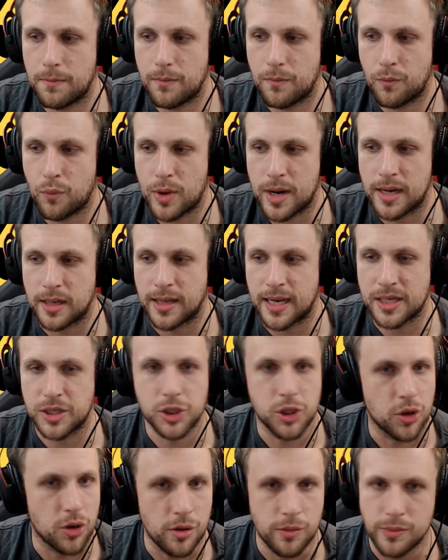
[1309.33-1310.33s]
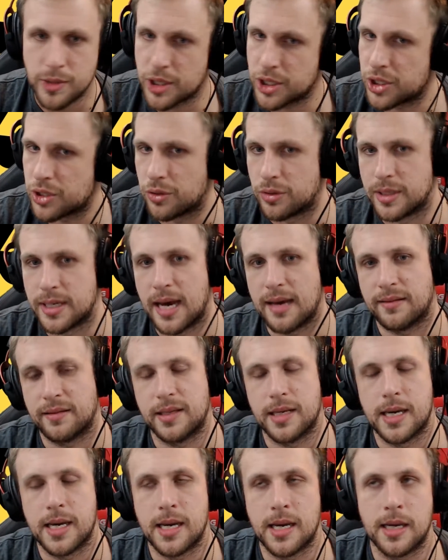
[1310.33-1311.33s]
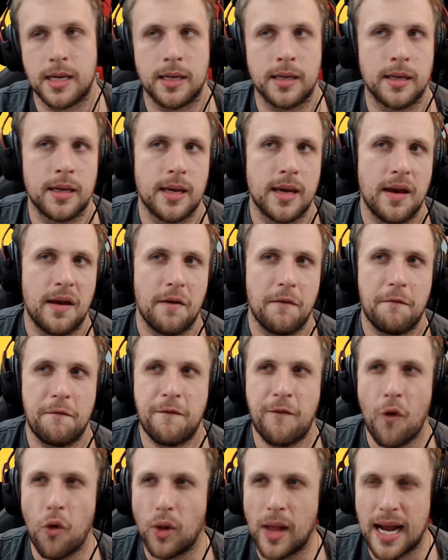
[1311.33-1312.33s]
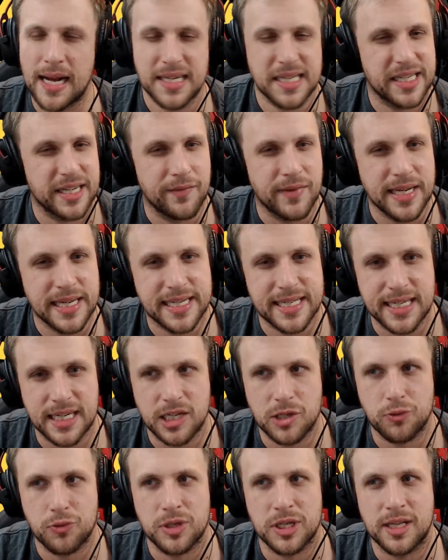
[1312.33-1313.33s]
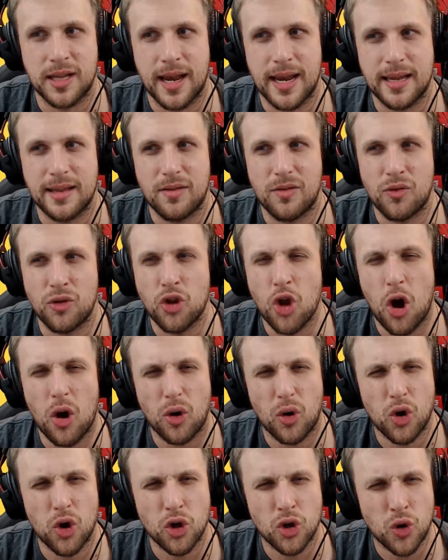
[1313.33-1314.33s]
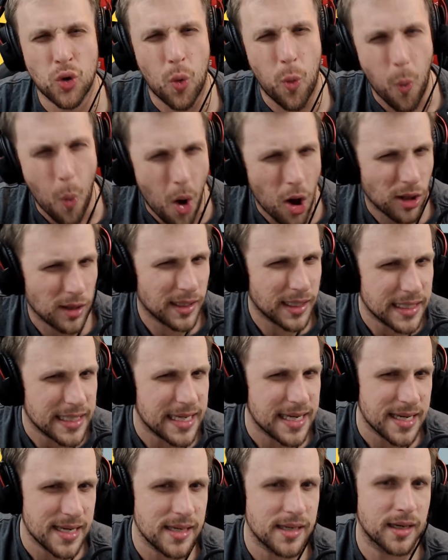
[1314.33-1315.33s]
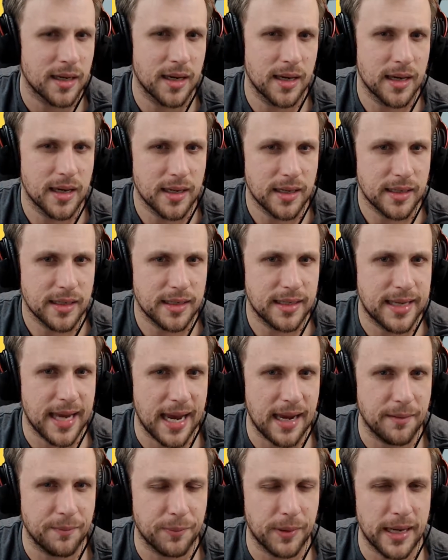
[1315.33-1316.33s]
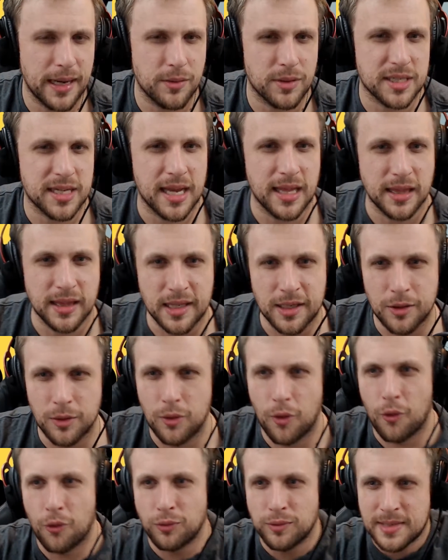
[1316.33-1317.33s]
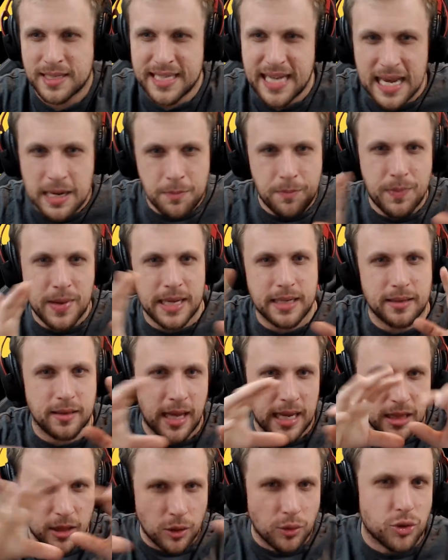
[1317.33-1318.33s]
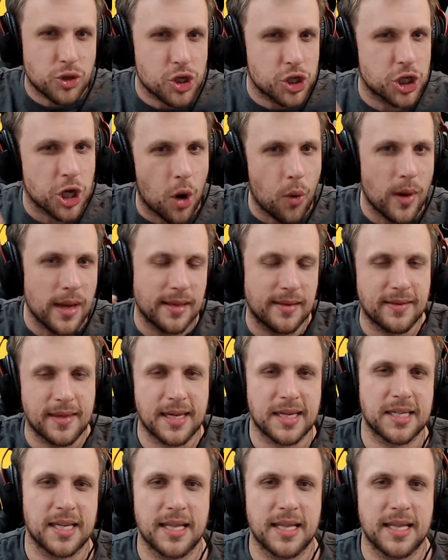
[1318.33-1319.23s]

Where like Doom, you saw nothing. Fallout 76 was like not good quality gameplay. It was like little tidbit, like little showing things.